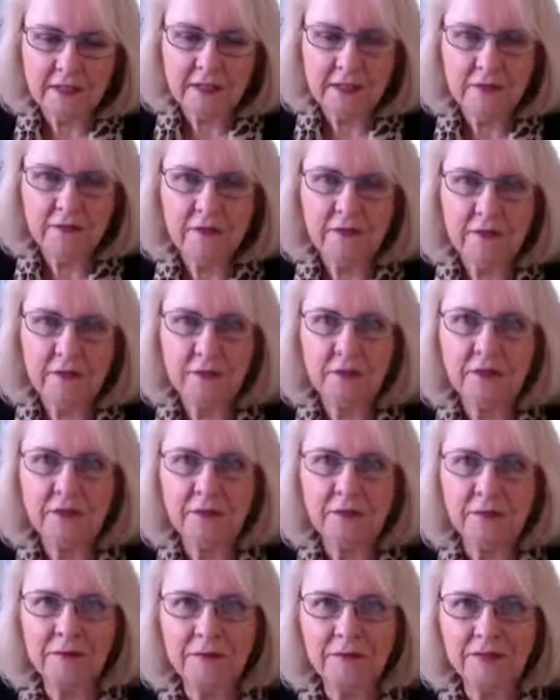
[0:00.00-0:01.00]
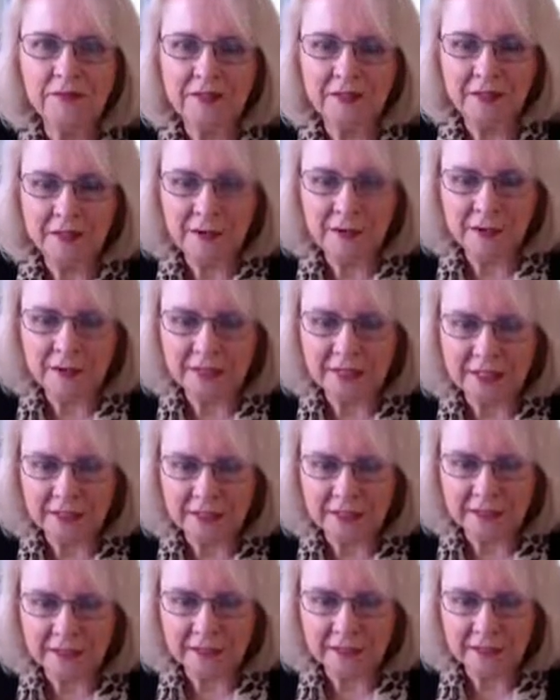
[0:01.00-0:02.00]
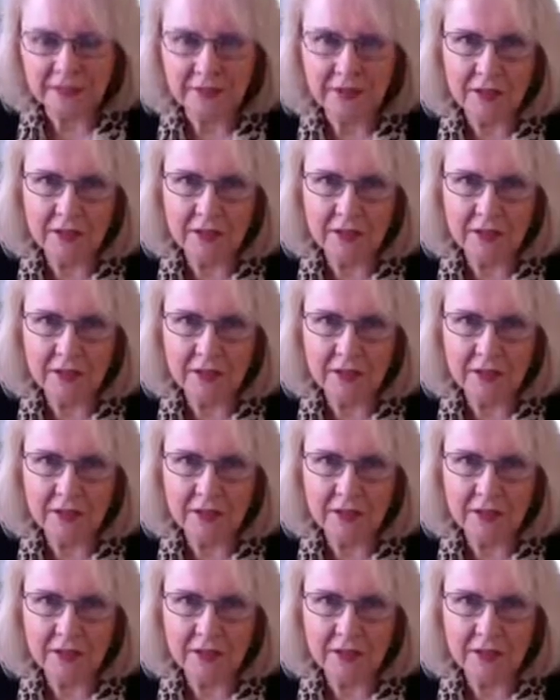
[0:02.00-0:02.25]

and filled with empathy and understanding for